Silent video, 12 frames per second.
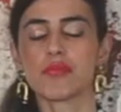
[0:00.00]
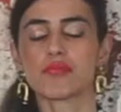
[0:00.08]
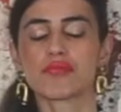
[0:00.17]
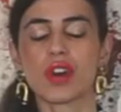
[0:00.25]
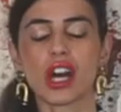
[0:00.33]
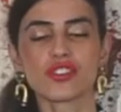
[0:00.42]

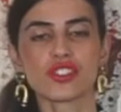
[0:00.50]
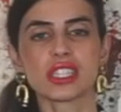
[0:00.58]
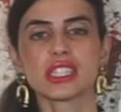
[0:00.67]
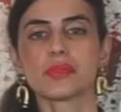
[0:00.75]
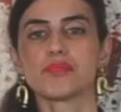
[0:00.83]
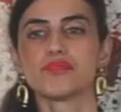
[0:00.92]

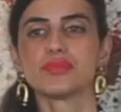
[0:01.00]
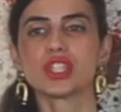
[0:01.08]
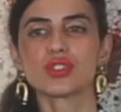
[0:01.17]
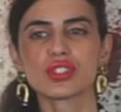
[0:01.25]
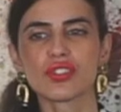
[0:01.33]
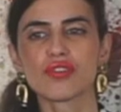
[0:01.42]
embroidered
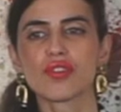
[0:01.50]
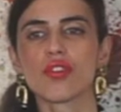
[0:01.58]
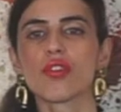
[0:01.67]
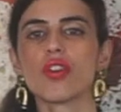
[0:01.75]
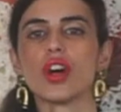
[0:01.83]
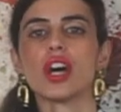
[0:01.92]

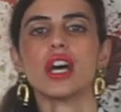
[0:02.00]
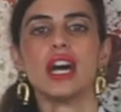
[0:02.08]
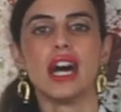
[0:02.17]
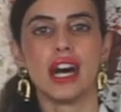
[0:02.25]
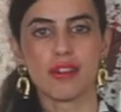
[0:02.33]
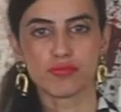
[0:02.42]
beautiful
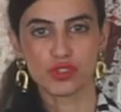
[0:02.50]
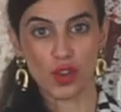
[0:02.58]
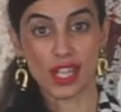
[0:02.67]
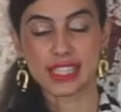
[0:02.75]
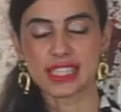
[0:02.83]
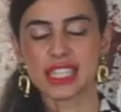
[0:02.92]

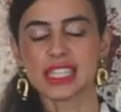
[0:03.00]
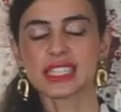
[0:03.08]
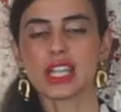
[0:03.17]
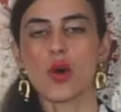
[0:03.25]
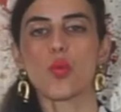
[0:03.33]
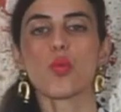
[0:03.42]

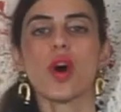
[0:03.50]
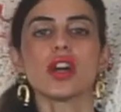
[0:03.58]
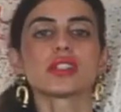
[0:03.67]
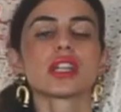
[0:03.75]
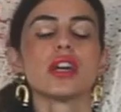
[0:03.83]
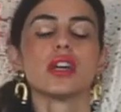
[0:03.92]
dresses,
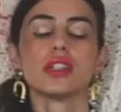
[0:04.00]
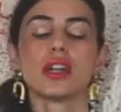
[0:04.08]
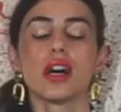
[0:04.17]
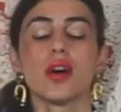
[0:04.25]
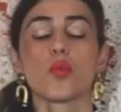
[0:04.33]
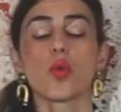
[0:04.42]
what
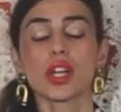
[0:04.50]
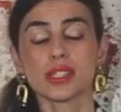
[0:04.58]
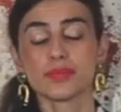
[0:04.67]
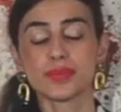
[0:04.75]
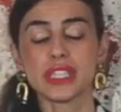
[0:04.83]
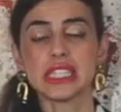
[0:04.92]

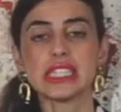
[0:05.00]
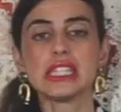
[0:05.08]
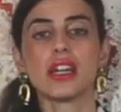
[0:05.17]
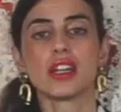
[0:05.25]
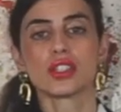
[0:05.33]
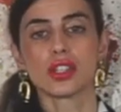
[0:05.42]

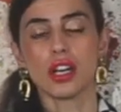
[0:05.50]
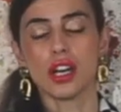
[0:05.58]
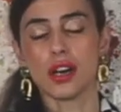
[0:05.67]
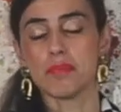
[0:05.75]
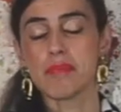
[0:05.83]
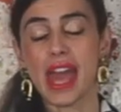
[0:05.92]
WODAABE
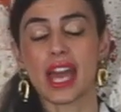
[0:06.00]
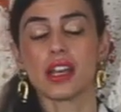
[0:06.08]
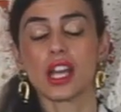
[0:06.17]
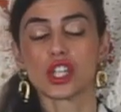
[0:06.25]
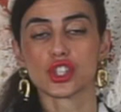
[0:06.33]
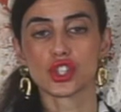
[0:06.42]

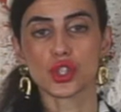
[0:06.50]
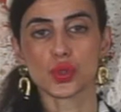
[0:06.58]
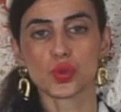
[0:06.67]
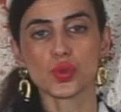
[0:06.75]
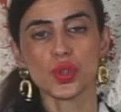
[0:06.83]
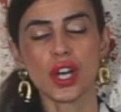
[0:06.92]
men
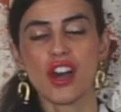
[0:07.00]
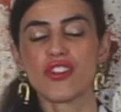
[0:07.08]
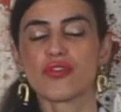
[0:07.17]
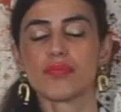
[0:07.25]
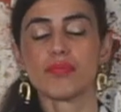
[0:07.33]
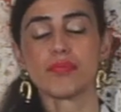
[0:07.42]
do
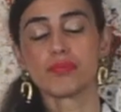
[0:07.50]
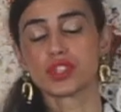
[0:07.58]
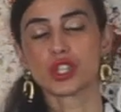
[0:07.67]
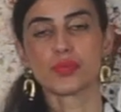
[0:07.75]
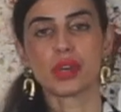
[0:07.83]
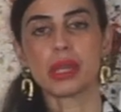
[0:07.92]

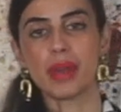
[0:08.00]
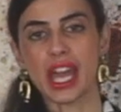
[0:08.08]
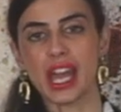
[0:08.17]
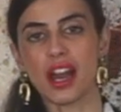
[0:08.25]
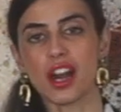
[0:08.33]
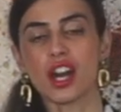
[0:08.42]
to
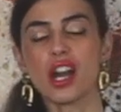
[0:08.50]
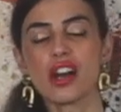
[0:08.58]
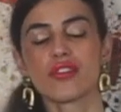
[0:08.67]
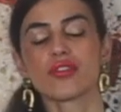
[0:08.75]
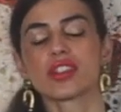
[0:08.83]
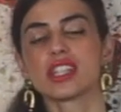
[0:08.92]
prepare
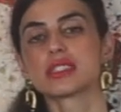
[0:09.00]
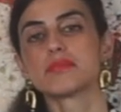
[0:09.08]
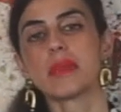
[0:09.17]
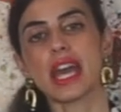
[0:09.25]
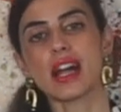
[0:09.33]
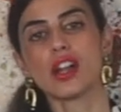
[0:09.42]
for this
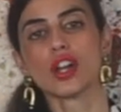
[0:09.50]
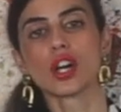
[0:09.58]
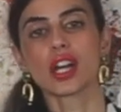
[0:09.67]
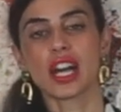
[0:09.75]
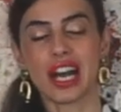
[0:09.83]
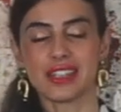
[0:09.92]
male
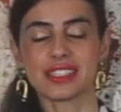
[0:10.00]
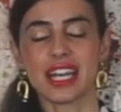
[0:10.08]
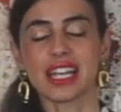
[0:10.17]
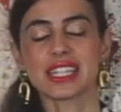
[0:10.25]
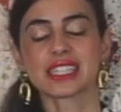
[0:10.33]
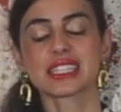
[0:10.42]

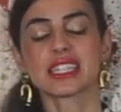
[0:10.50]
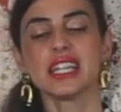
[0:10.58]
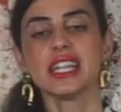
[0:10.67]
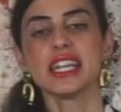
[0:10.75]
context